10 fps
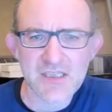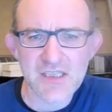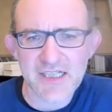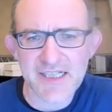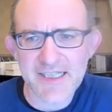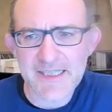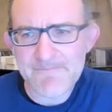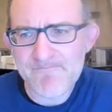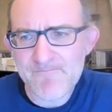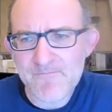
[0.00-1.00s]

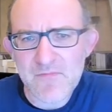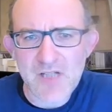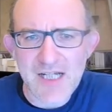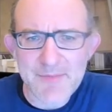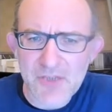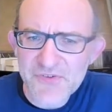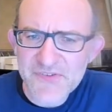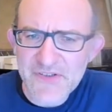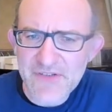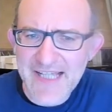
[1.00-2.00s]
Um, I mean, I
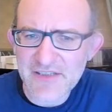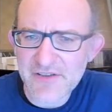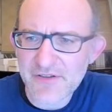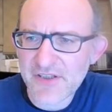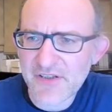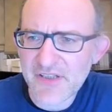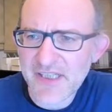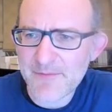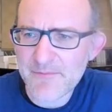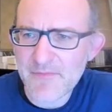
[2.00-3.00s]
also had a look.
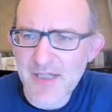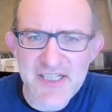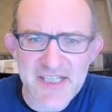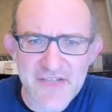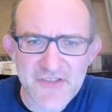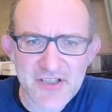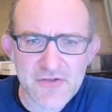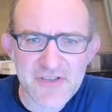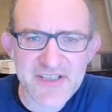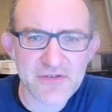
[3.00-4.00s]
Um, I mean, another
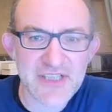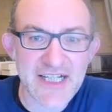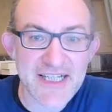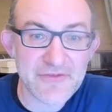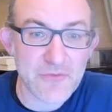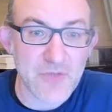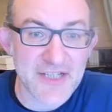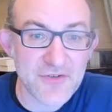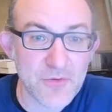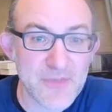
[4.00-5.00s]
critical line for
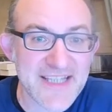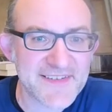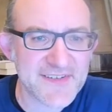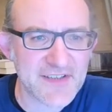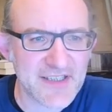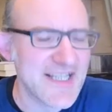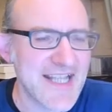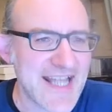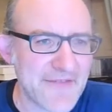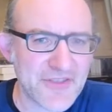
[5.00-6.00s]
white normally is uh,
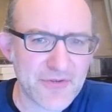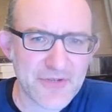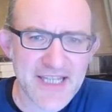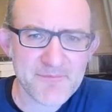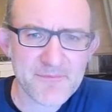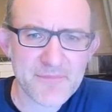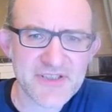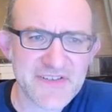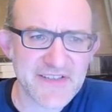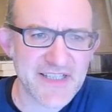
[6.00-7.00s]
f3,
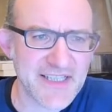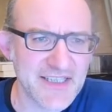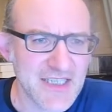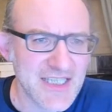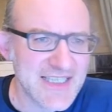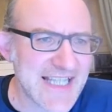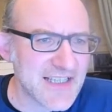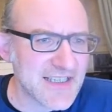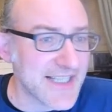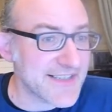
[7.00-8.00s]
but uh,
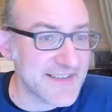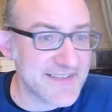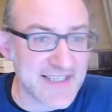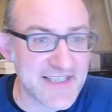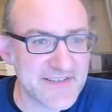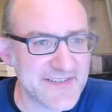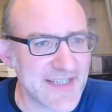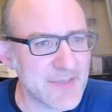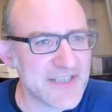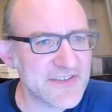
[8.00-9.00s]
Leela likes exactly the
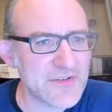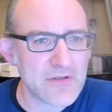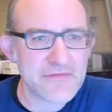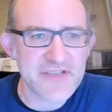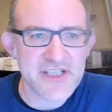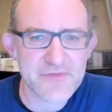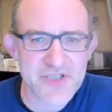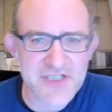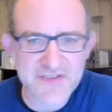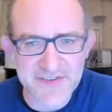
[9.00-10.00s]
same line as Stockfish,
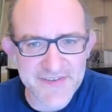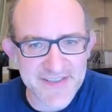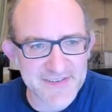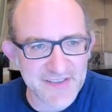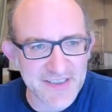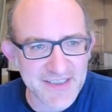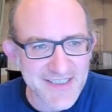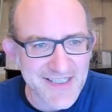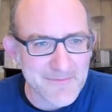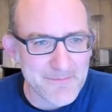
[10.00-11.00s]
which is just this uh,
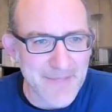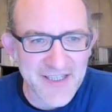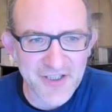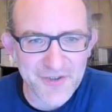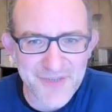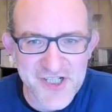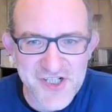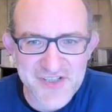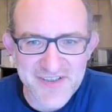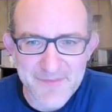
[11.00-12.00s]

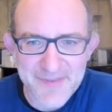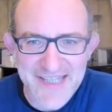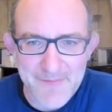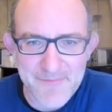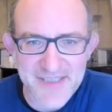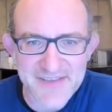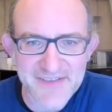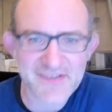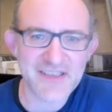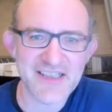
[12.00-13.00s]
Benko-ish type gambit.
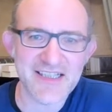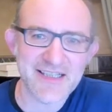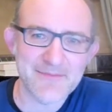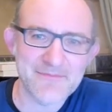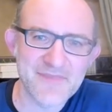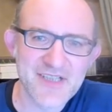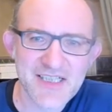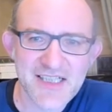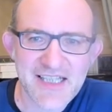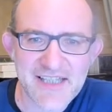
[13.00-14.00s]
Um,
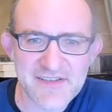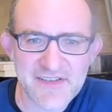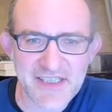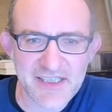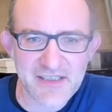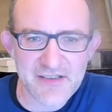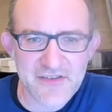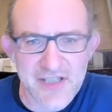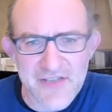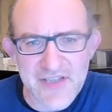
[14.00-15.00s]
and uh,
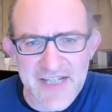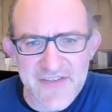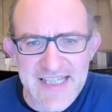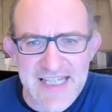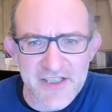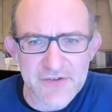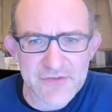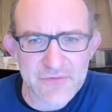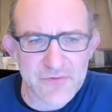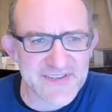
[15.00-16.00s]
the line that Leela goes
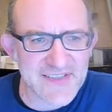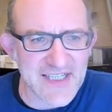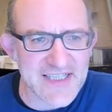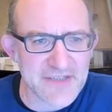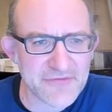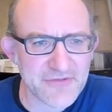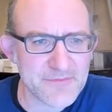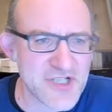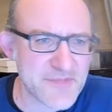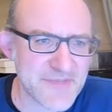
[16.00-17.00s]
for is slightly
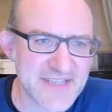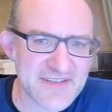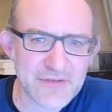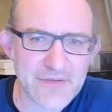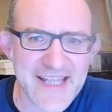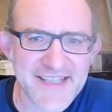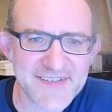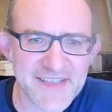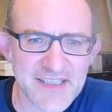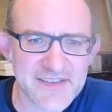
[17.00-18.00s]
different. Bishop d2,
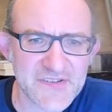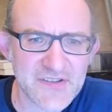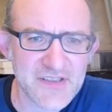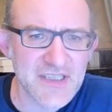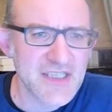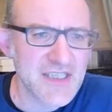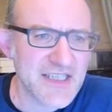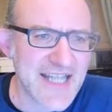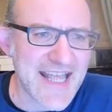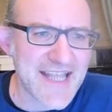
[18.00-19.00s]
a6,
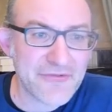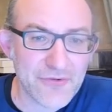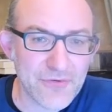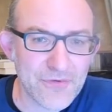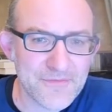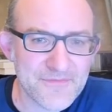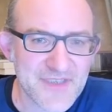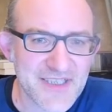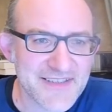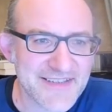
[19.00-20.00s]
a4,
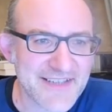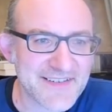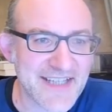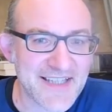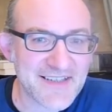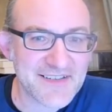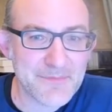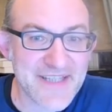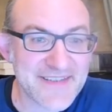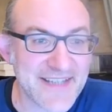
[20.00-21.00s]
takes takes,
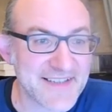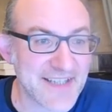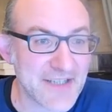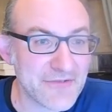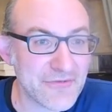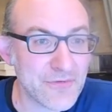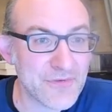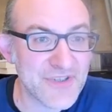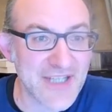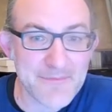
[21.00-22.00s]
b takes
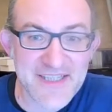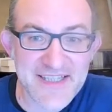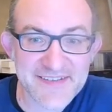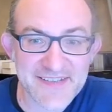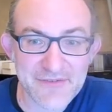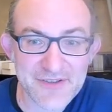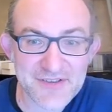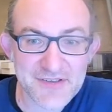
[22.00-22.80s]
a4, knight b d7.